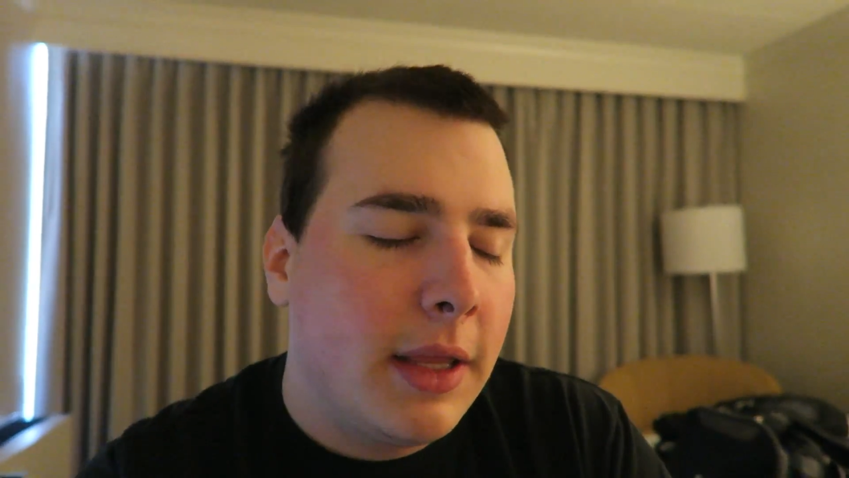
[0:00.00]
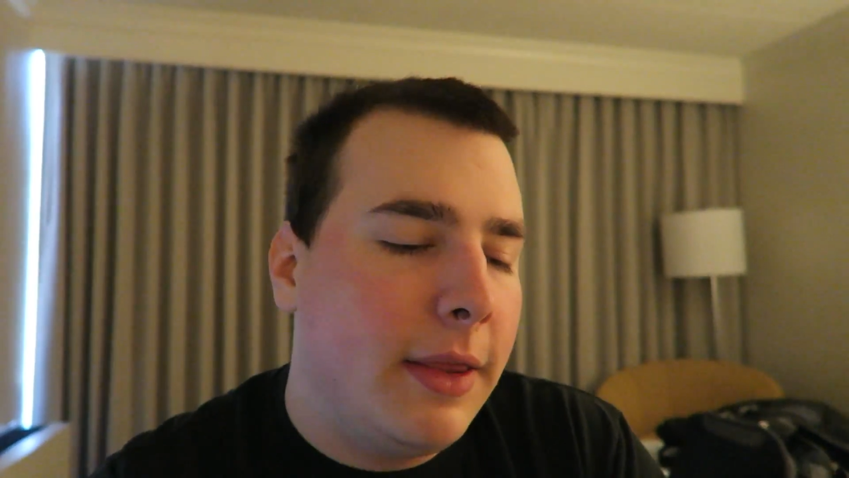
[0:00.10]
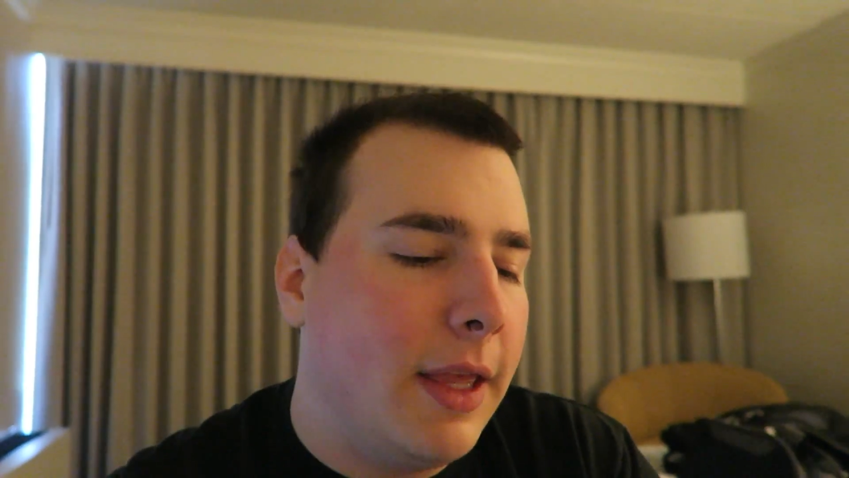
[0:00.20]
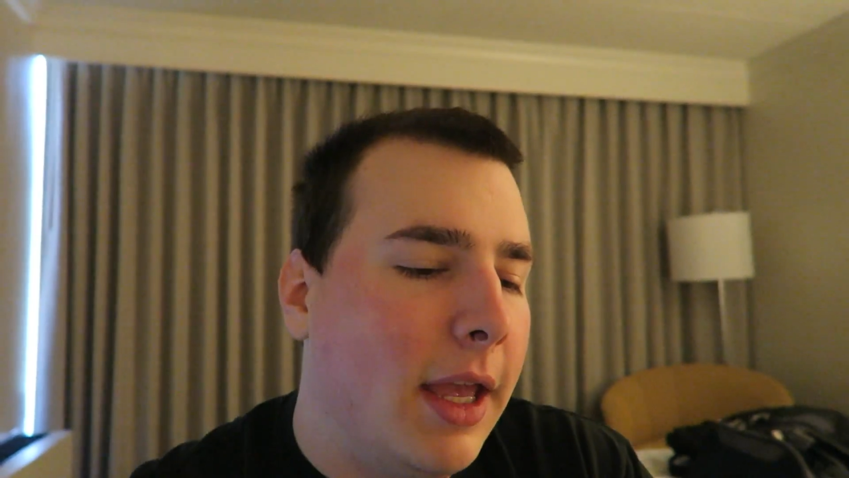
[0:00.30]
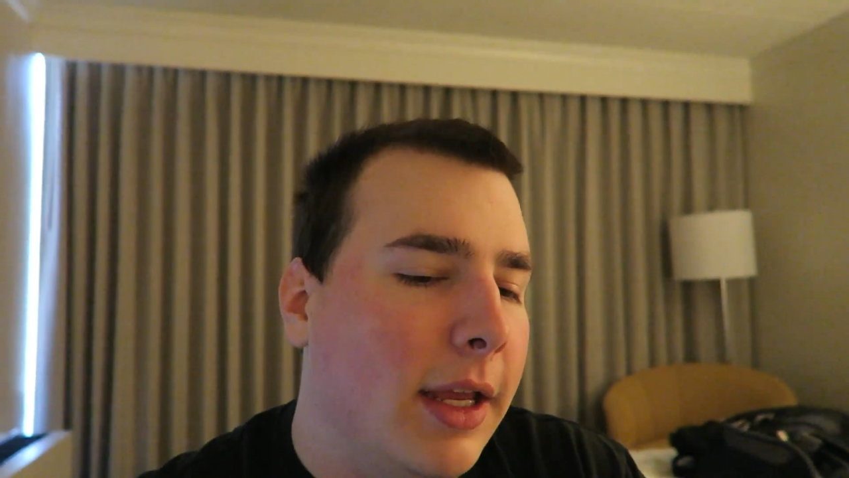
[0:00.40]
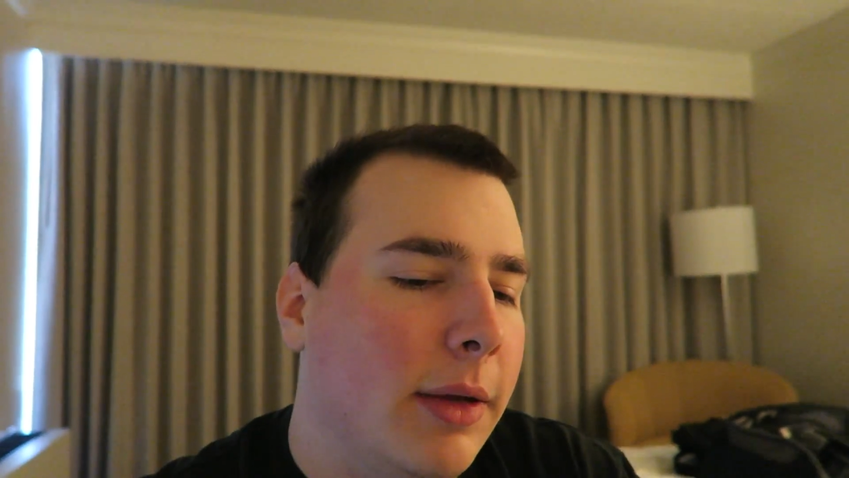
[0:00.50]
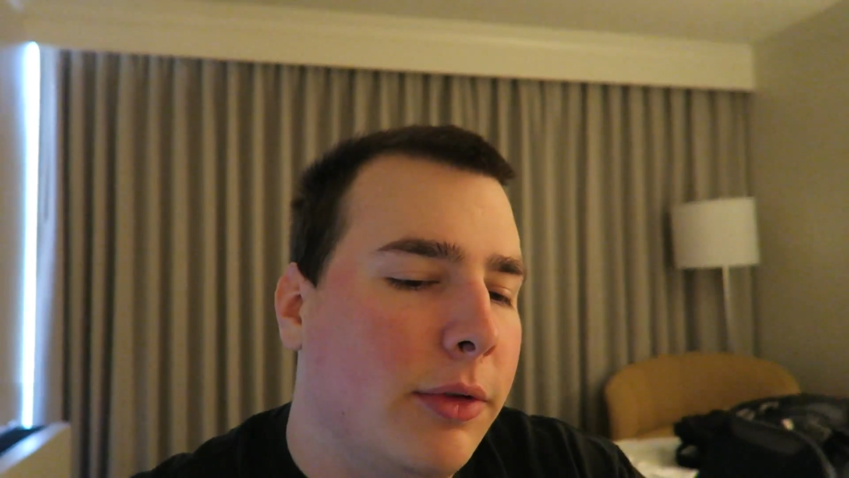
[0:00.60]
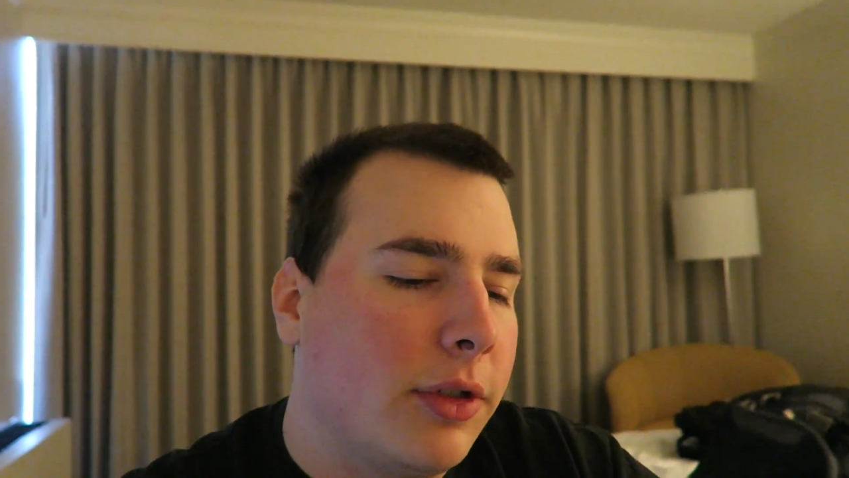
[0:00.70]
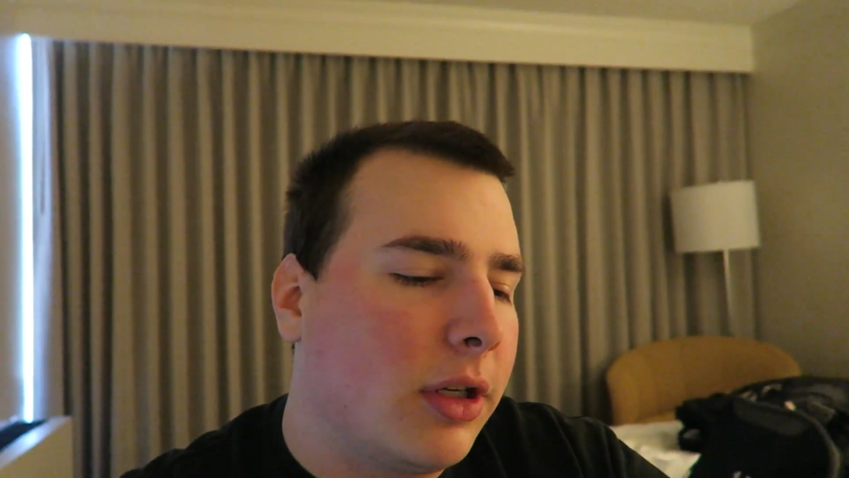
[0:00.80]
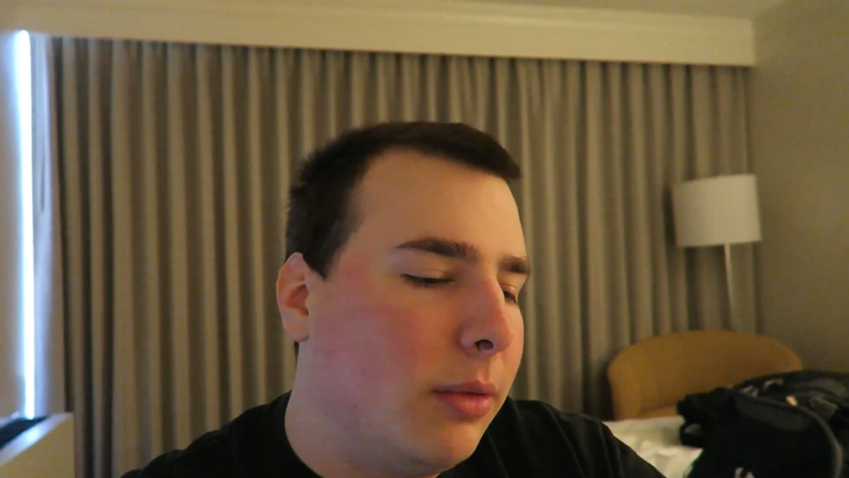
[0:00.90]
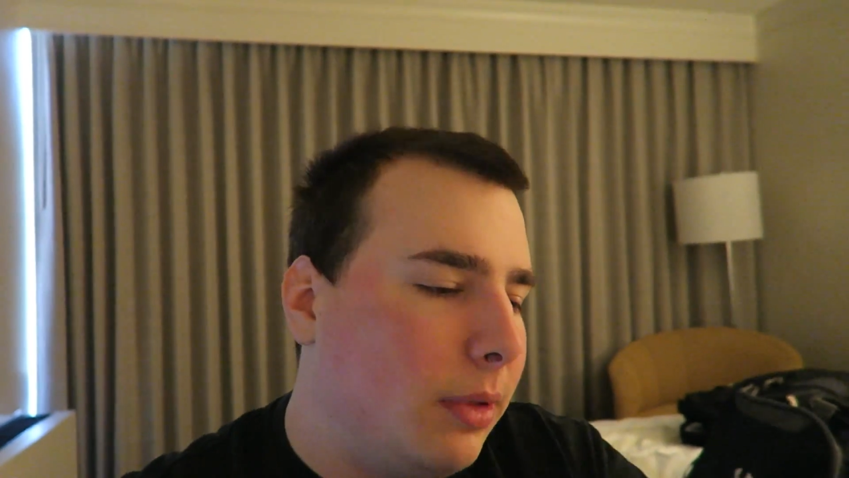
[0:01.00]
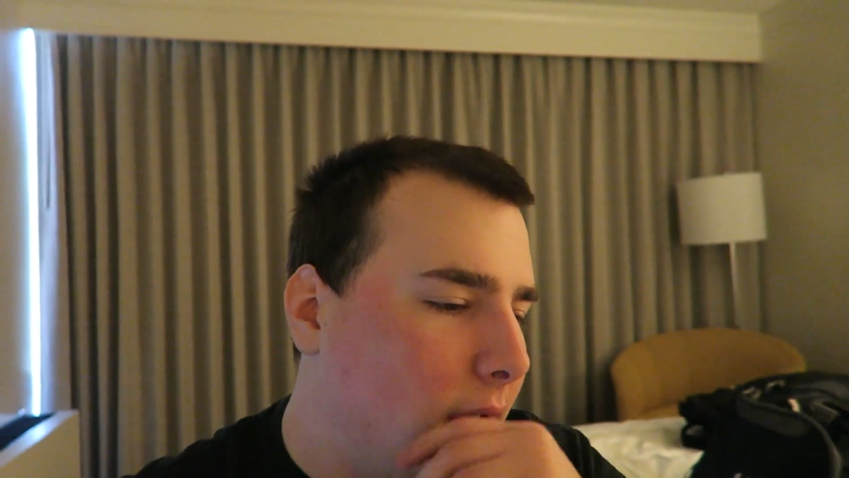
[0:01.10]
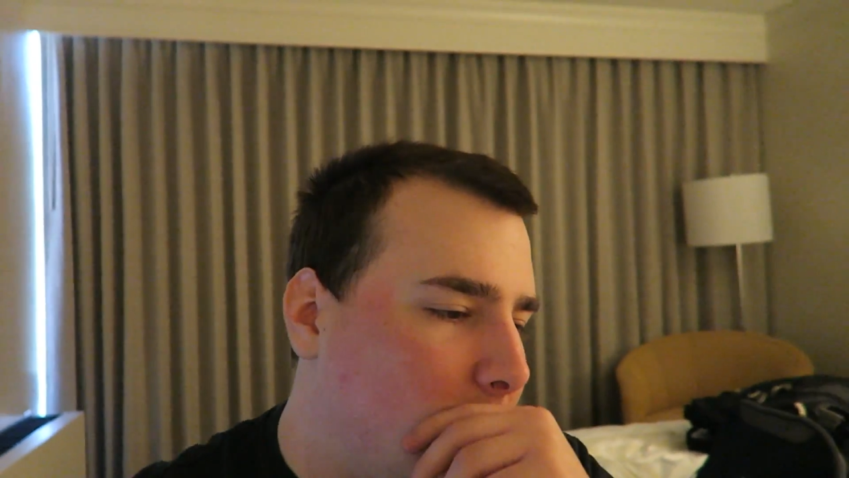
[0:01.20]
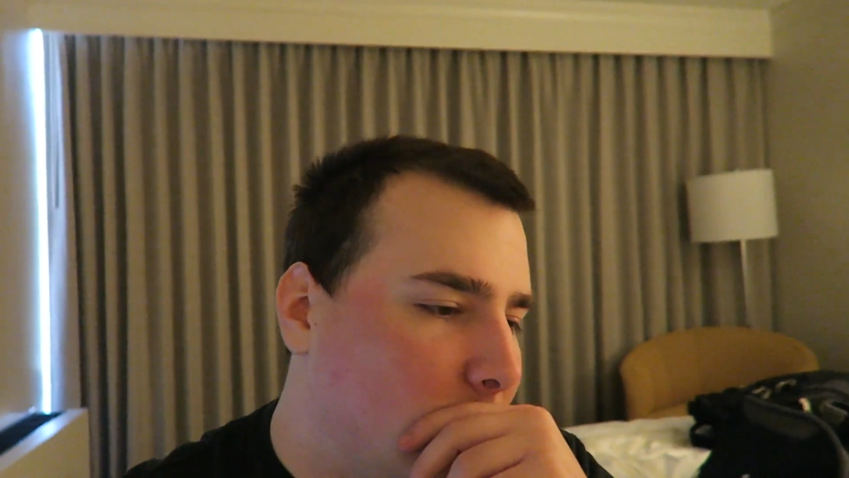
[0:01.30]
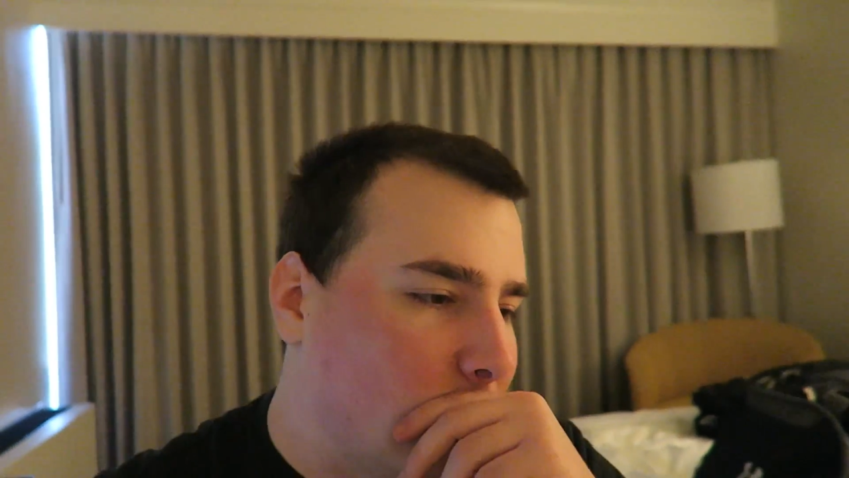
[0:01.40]
that it was just going to
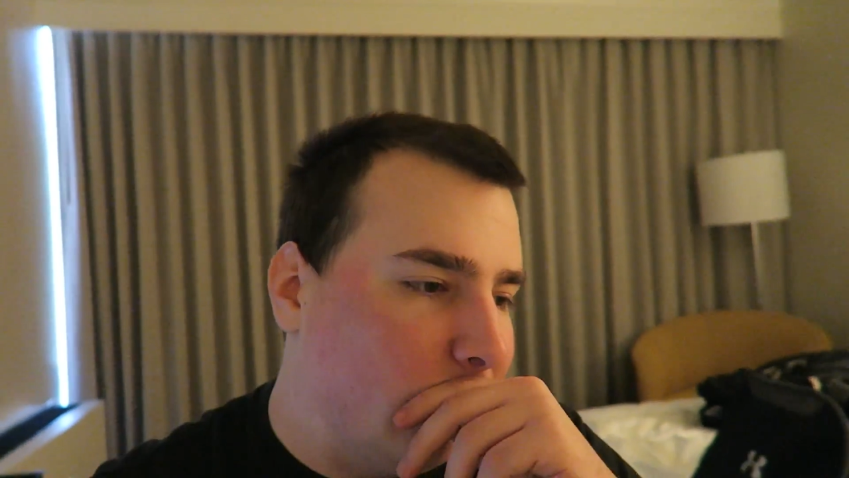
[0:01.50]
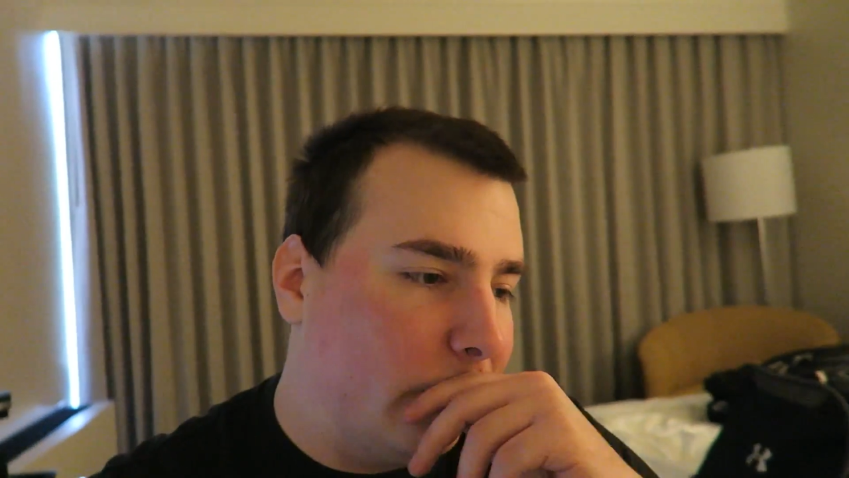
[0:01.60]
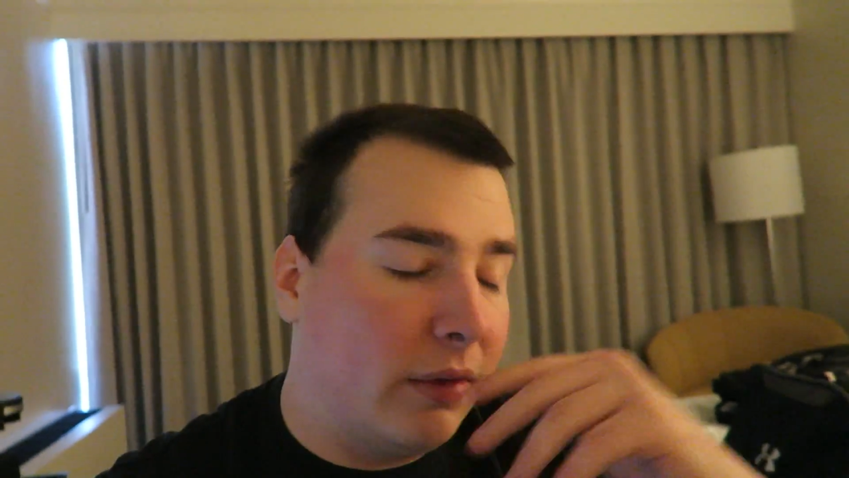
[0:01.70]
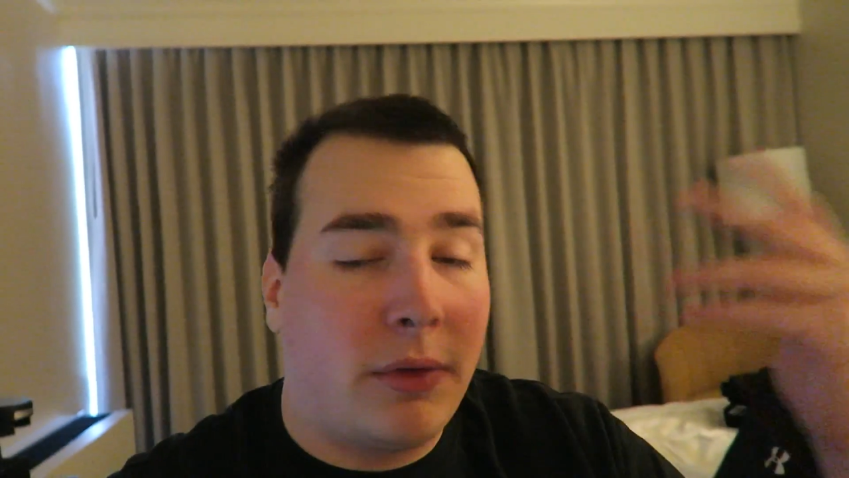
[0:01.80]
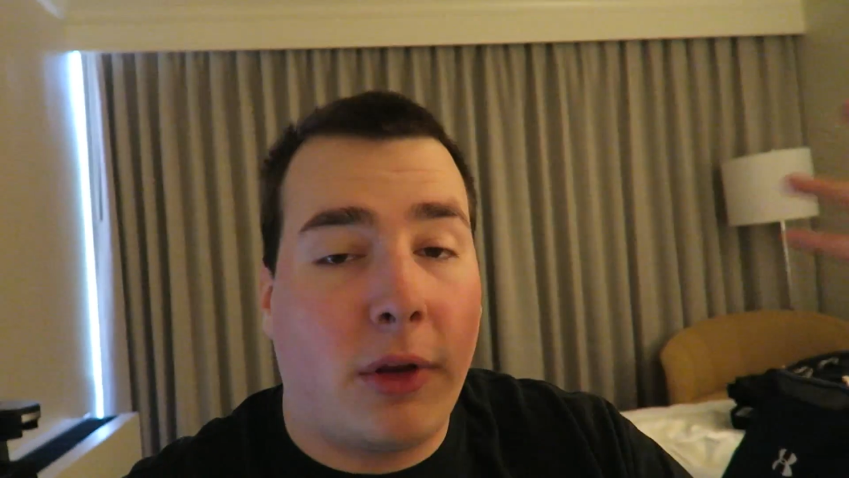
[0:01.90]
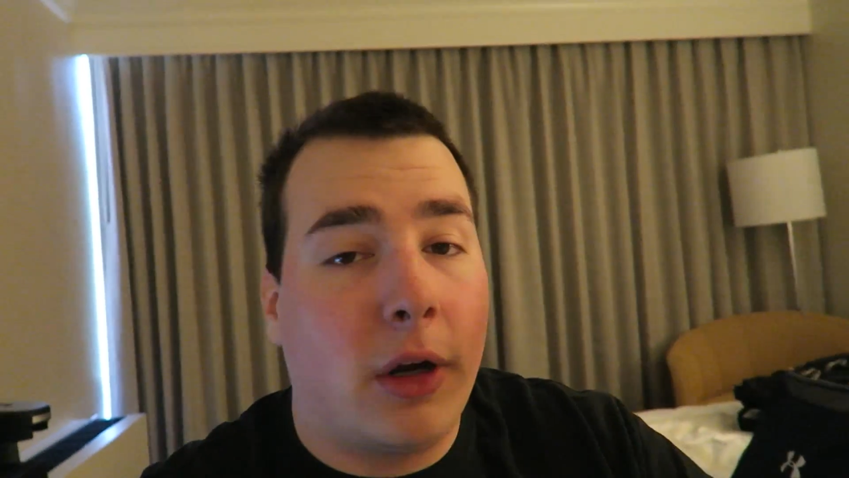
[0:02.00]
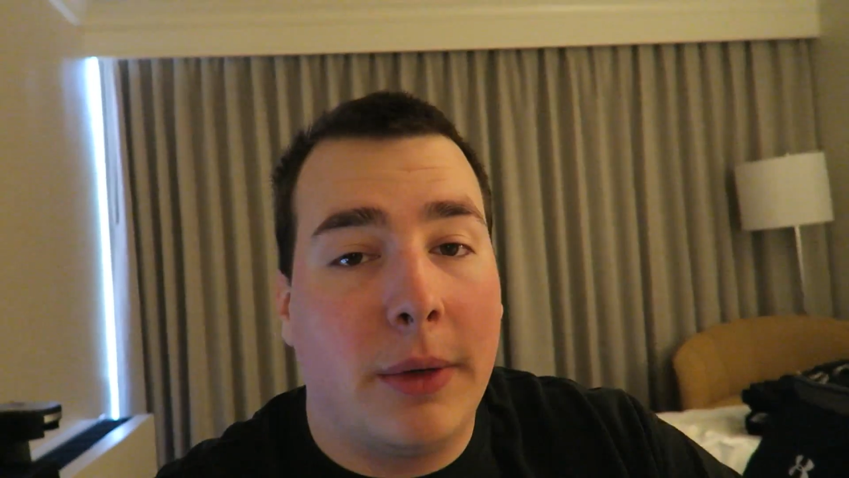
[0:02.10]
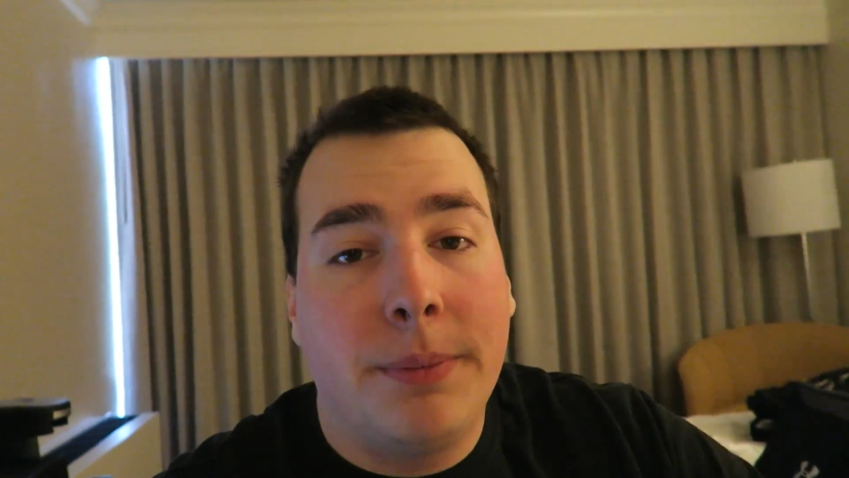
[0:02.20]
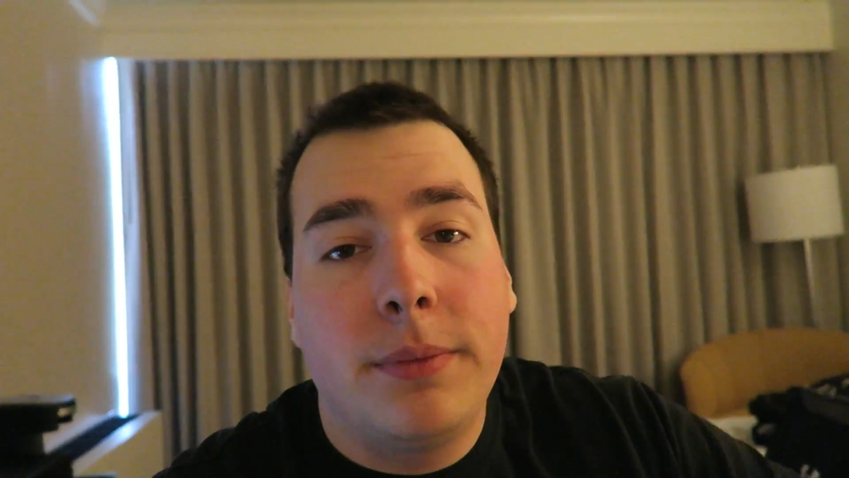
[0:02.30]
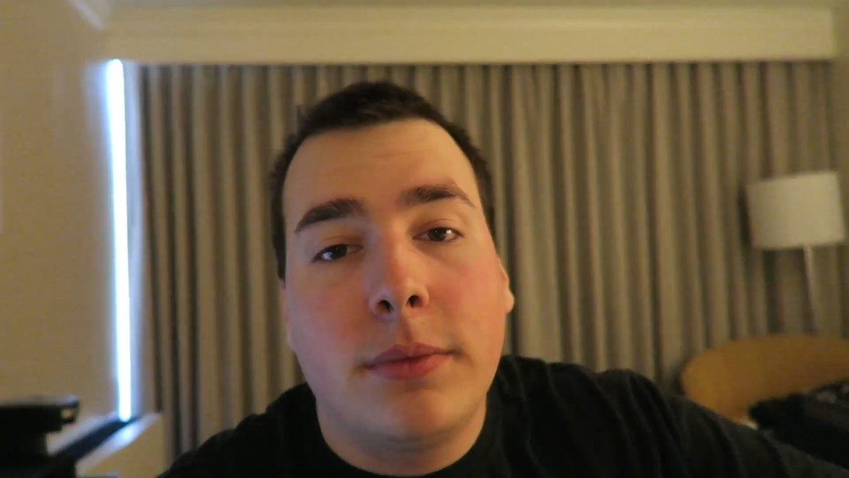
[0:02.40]
be, sorry,